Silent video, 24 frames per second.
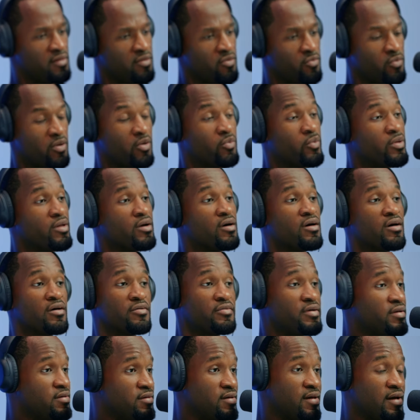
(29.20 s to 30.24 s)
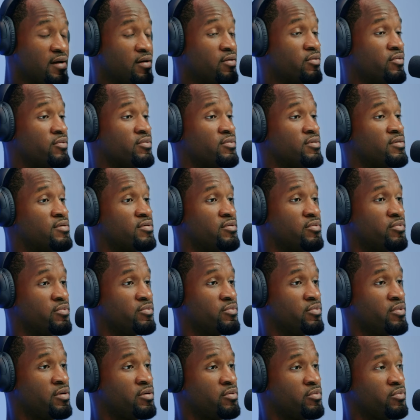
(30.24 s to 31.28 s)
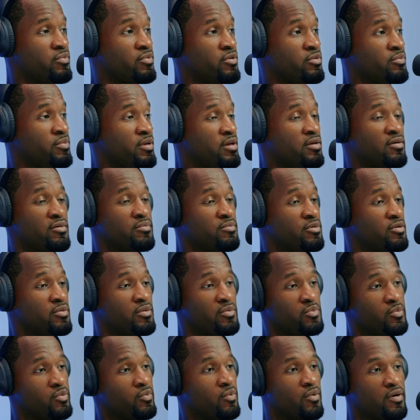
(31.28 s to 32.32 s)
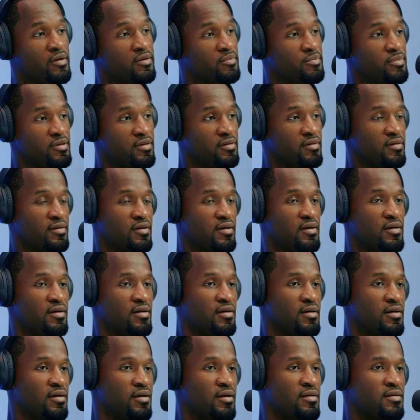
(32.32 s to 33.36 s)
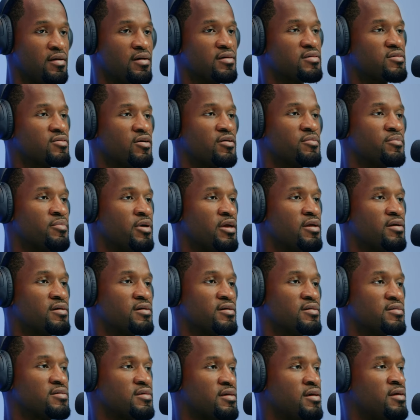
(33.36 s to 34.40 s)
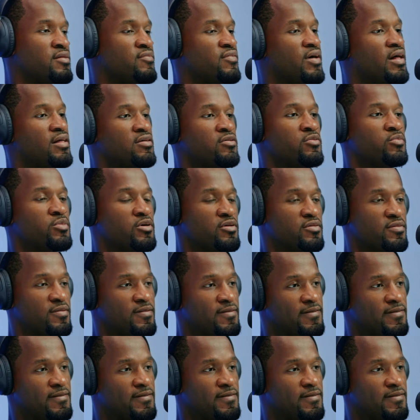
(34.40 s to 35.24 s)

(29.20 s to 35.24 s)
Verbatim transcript: where we are right now, where we may not be where we want to be, it does not make us invaluable.